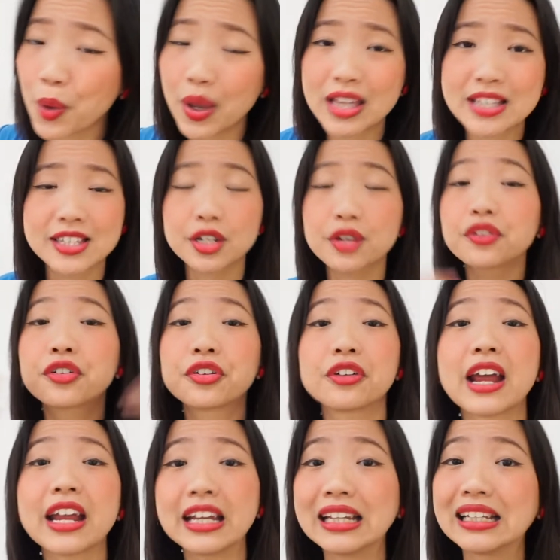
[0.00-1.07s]
instead of
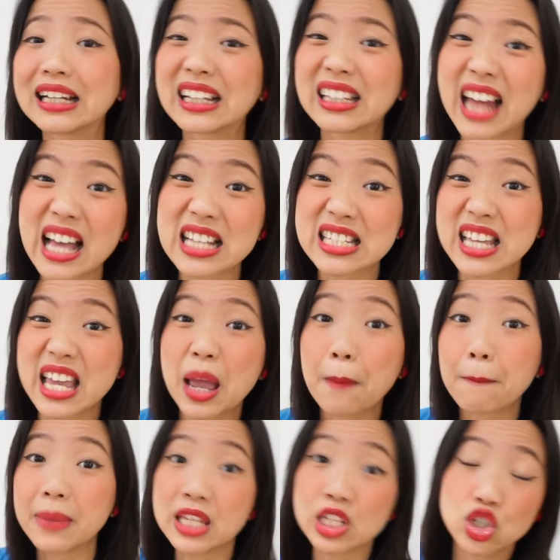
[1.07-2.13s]
creating the
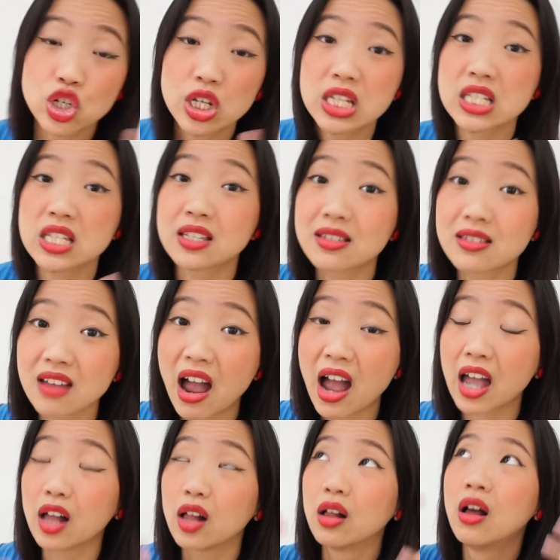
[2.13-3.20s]
classic Pinterest
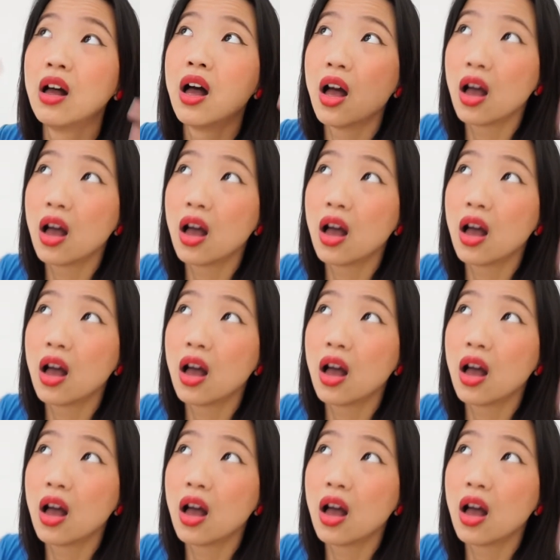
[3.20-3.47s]
style